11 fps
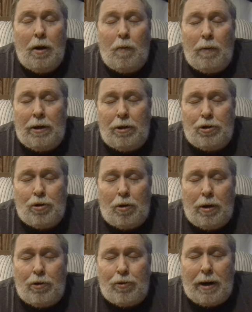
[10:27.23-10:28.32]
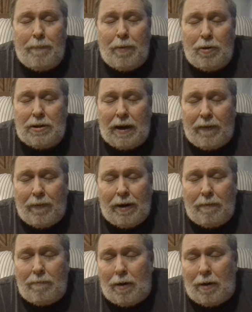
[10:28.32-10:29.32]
We do try to post every,